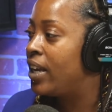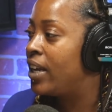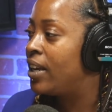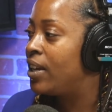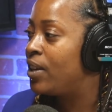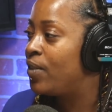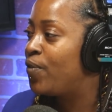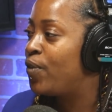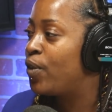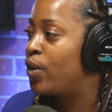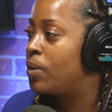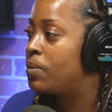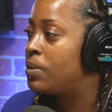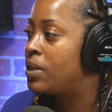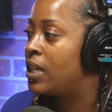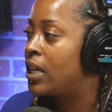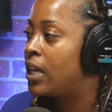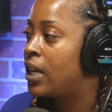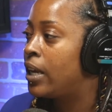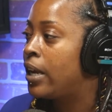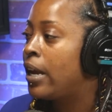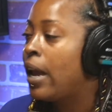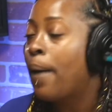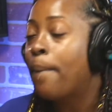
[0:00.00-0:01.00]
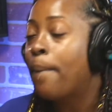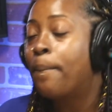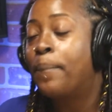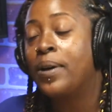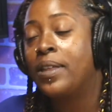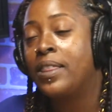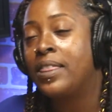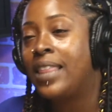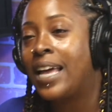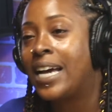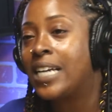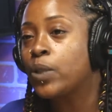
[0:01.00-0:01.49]
Looking, you feel man, what I'm saying?
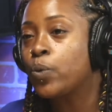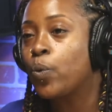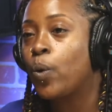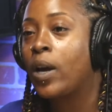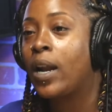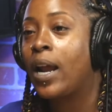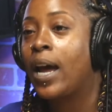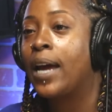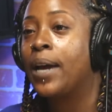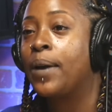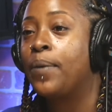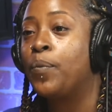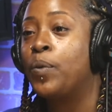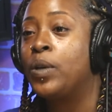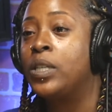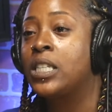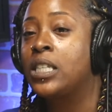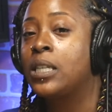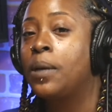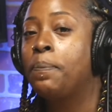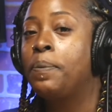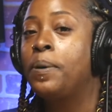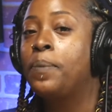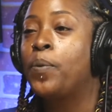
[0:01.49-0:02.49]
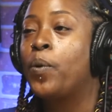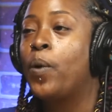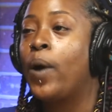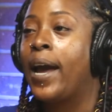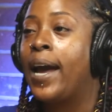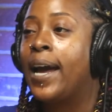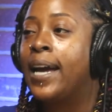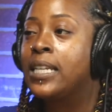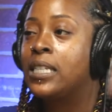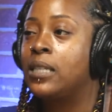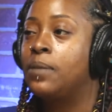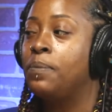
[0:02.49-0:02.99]
But that's you know. when I when some people
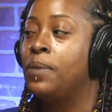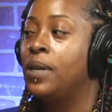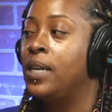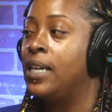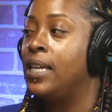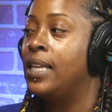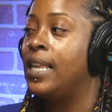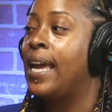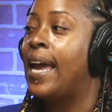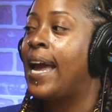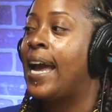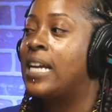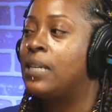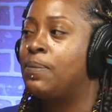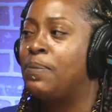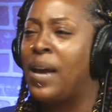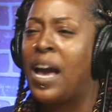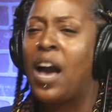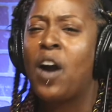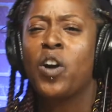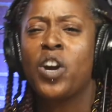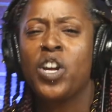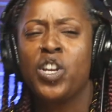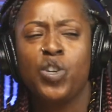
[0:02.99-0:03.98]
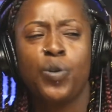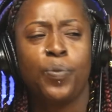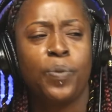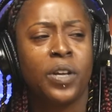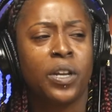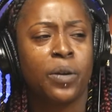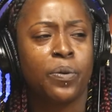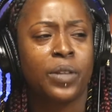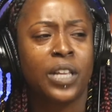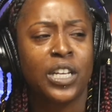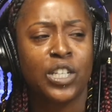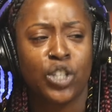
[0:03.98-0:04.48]
ask me, they ask me, how can you be in
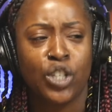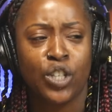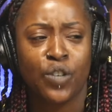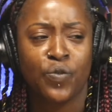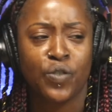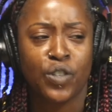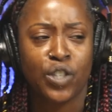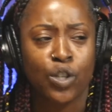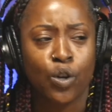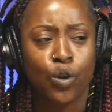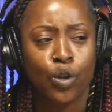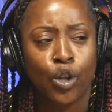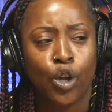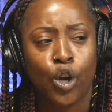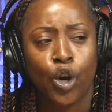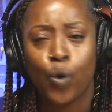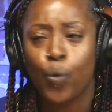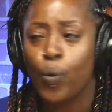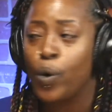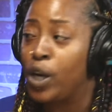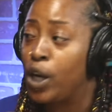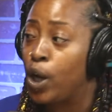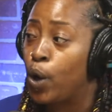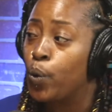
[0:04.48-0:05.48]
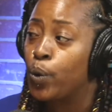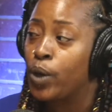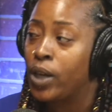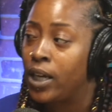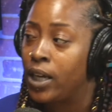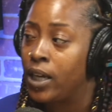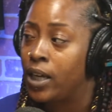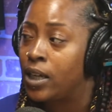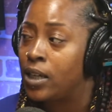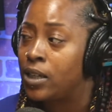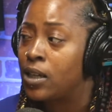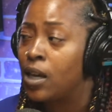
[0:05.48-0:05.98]
a relationship for so long with no
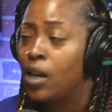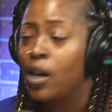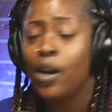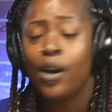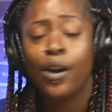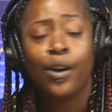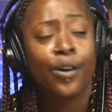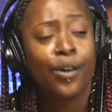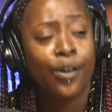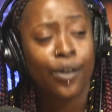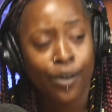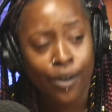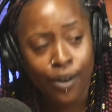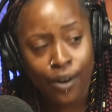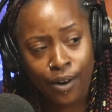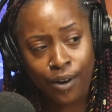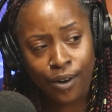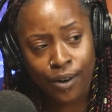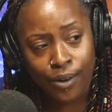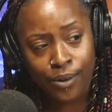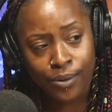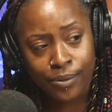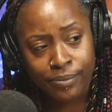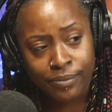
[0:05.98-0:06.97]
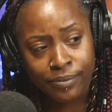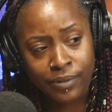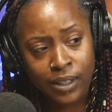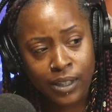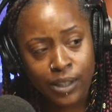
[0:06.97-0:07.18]
kids, girl?